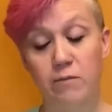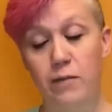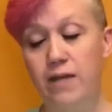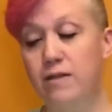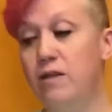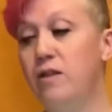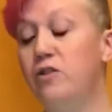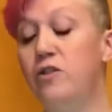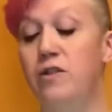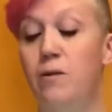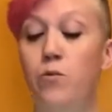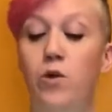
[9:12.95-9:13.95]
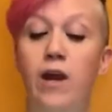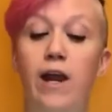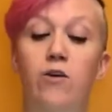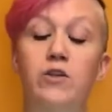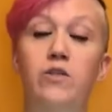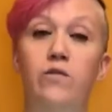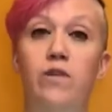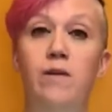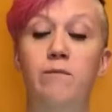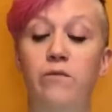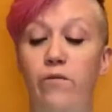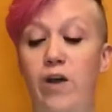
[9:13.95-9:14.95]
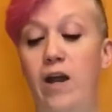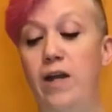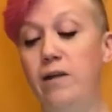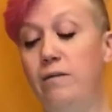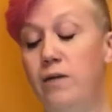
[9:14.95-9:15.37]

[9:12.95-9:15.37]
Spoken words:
message, somewhere else for them to find.